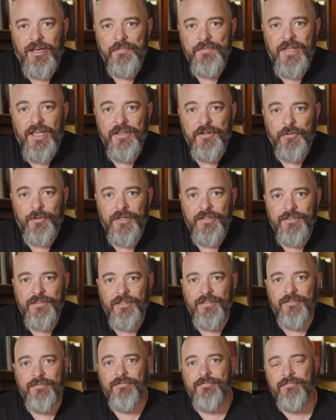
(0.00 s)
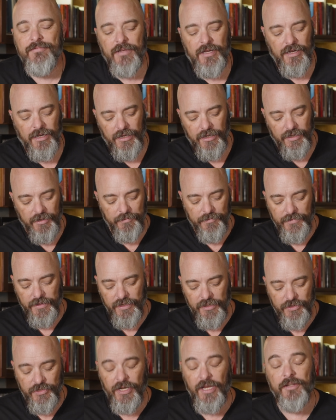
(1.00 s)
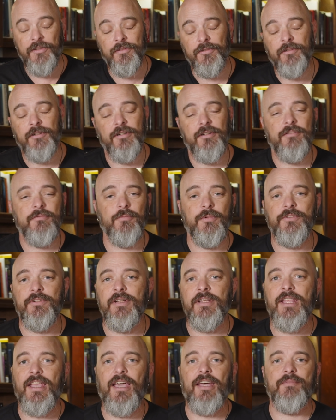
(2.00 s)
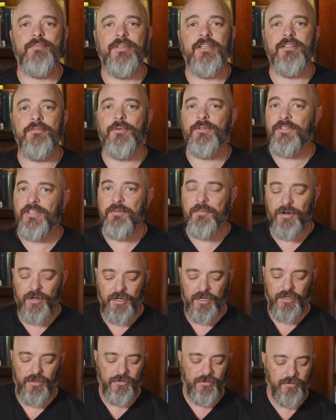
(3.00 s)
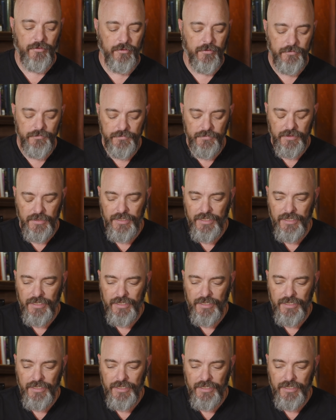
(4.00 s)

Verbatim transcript: I'm Daniel Whittington. I'm the chancellor at Wizard Academy and Whiskey Marketing School.